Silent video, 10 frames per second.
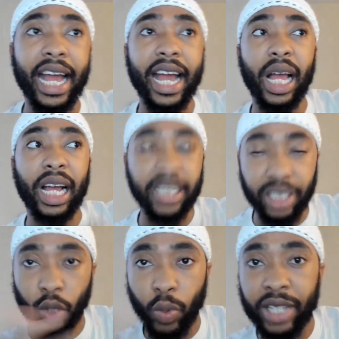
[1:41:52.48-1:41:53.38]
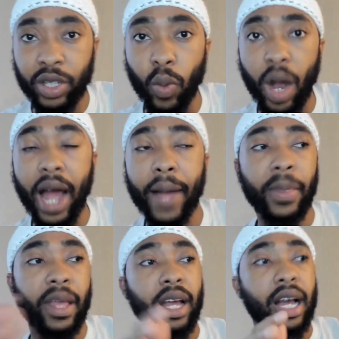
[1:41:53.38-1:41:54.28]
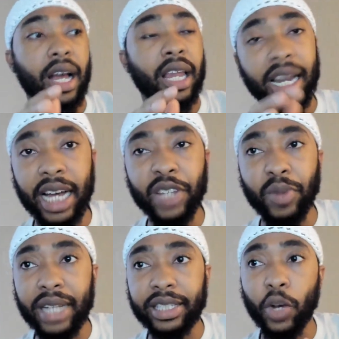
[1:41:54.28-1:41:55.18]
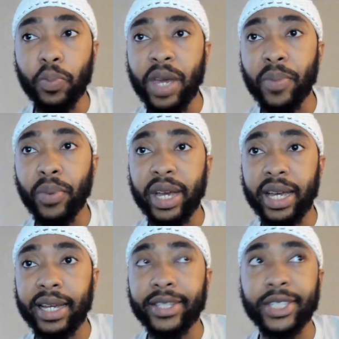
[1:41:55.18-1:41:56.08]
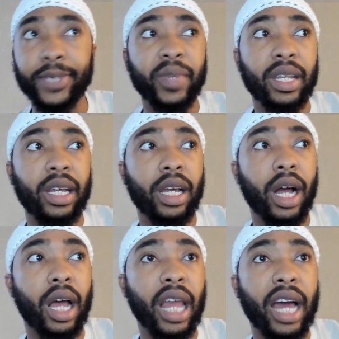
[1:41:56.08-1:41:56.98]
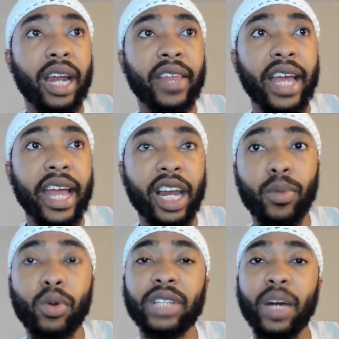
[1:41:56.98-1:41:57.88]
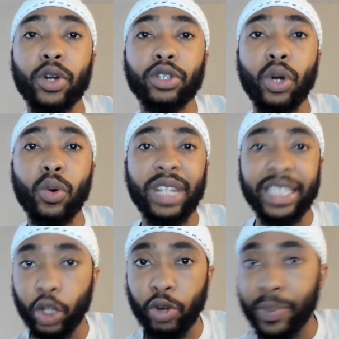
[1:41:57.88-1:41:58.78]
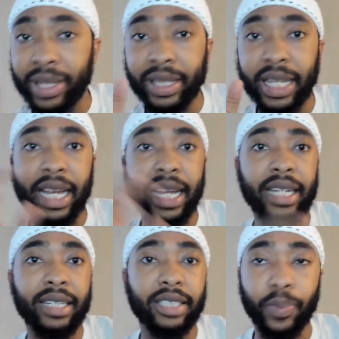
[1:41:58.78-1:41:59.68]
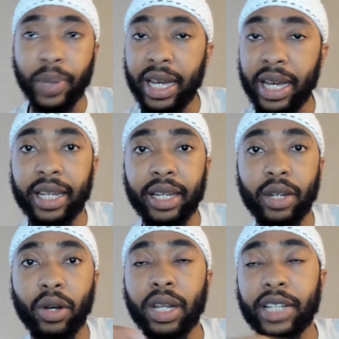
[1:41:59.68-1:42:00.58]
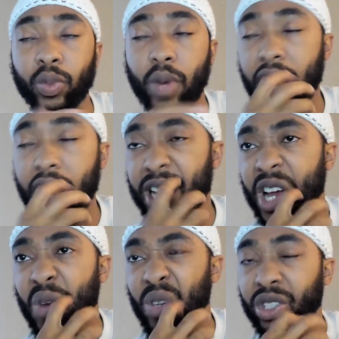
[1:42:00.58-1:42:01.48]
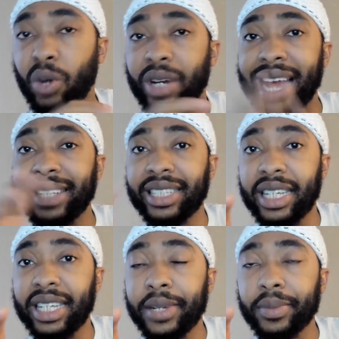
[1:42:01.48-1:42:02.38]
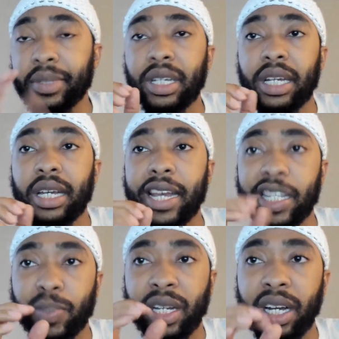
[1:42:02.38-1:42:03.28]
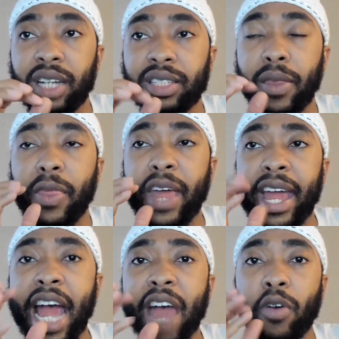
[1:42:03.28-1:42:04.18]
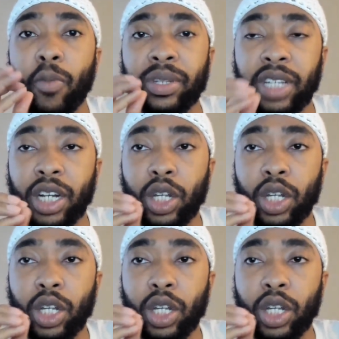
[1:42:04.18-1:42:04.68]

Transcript: because there's a reason why. A lot of times what I tell people is a lot of the animals that we're told, like the creeping things, the pig and all of that swine, we're told not to eat. It's because they have a particular